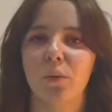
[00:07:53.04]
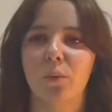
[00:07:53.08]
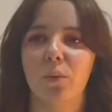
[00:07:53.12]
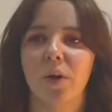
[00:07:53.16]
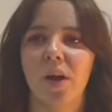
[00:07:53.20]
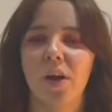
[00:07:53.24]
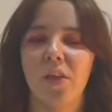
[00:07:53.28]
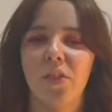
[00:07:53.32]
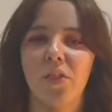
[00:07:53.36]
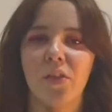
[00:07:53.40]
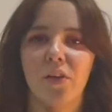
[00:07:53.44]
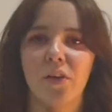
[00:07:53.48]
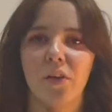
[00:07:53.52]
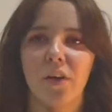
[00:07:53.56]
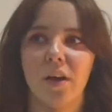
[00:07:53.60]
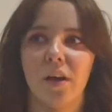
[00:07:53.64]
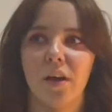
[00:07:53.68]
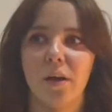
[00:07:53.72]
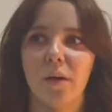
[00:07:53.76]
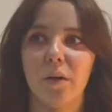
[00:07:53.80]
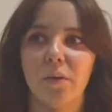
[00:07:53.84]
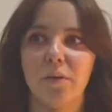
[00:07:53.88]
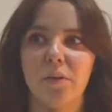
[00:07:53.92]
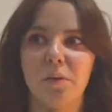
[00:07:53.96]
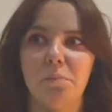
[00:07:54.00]
with
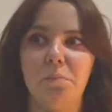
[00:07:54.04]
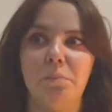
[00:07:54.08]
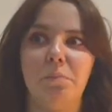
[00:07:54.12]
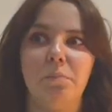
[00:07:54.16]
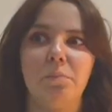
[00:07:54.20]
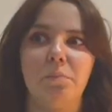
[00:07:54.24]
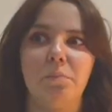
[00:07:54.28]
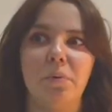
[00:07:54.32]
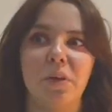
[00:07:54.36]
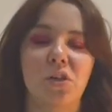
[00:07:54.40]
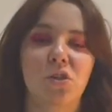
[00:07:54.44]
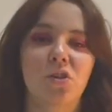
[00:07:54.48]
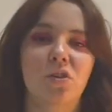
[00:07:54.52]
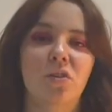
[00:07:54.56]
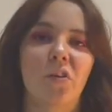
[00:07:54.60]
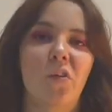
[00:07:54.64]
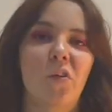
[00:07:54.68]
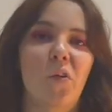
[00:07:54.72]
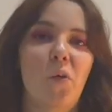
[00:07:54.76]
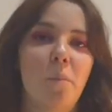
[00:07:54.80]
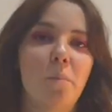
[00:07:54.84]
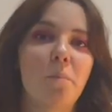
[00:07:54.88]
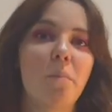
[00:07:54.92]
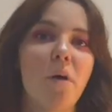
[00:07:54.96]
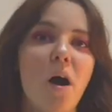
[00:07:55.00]
uh, the picture of
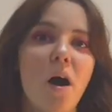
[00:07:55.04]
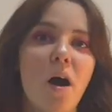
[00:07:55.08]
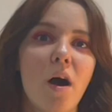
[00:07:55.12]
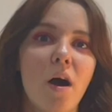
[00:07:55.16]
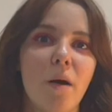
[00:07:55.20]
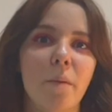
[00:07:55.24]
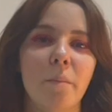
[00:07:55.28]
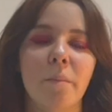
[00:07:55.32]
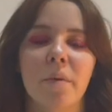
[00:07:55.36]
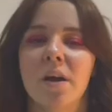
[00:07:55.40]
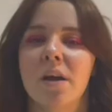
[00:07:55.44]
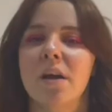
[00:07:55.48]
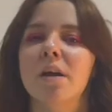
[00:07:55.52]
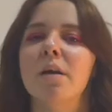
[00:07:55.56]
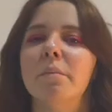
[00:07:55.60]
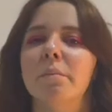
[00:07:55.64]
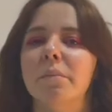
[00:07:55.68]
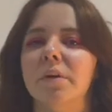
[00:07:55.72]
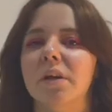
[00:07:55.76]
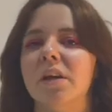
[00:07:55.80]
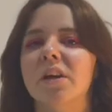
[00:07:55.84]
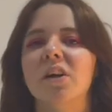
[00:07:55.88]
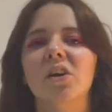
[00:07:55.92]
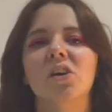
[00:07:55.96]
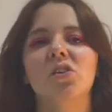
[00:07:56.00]
her mom
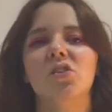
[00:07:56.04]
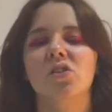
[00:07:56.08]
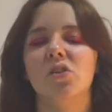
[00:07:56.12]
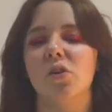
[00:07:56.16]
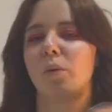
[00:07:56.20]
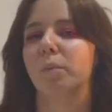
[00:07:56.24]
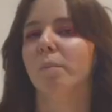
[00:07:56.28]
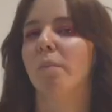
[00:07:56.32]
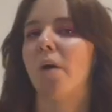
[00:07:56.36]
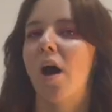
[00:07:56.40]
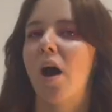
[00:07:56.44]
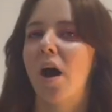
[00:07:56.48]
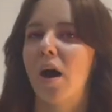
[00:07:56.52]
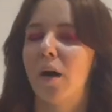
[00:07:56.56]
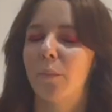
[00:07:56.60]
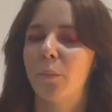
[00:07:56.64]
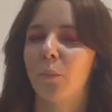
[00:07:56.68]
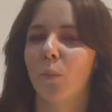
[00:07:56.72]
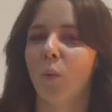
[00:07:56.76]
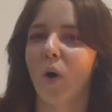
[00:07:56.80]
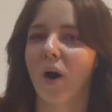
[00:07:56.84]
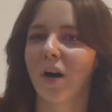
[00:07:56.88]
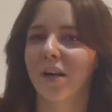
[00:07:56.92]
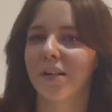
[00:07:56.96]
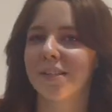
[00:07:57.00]
because her
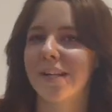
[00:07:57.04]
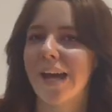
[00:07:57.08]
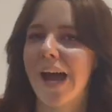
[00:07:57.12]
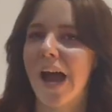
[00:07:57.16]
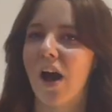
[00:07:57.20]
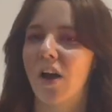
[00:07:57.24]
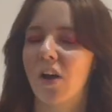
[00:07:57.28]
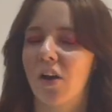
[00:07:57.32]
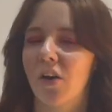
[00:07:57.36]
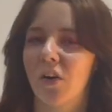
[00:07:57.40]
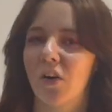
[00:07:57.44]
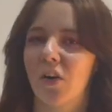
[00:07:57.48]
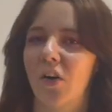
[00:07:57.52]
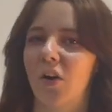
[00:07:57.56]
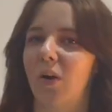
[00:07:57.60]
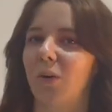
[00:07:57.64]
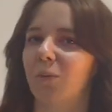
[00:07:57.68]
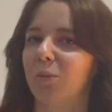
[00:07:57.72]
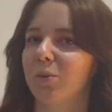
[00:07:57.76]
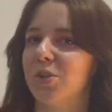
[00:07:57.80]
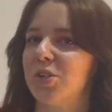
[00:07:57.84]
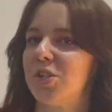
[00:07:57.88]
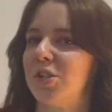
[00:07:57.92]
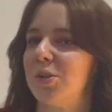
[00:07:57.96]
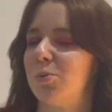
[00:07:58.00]
mom walked out on
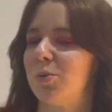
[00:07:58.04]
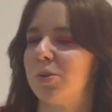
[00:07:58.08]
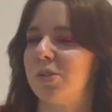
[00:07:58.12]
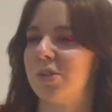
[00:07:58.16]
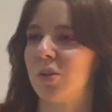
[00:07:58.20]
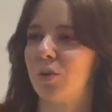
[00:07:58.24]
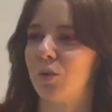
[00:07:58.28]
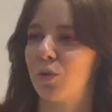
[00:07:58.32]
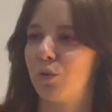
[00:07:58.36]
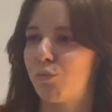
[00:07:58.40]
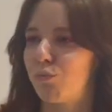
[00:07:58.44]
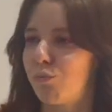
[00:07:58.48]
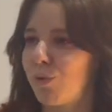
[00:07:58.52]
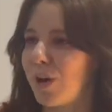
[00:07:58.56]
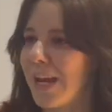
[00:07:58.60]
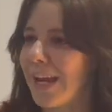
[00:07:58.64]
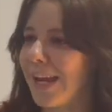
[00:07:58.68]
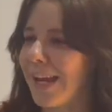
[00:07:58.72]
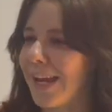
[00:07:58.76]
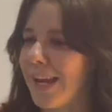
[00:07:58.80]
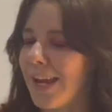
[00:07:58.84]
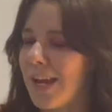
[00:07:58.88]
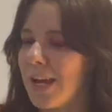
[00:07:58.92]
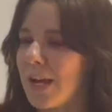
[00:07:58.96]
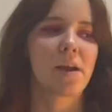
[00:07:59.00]
her when she was
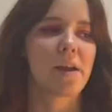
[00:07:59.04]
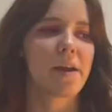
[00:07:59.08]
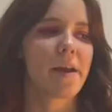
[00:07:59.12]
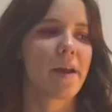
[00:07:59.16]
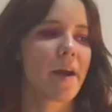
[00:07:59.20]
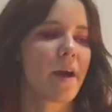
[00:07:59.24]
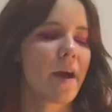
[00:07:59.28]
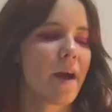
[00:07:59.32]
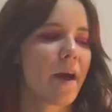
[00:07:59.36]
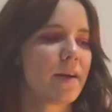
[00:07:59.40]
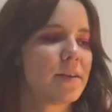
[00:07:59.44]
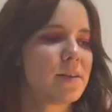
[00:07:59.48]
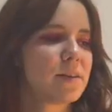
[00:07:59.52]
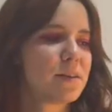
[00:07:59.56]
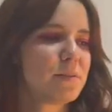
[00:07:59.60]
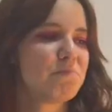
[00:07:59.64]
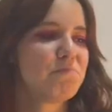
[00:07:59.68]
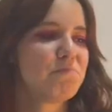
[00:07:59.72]
three. And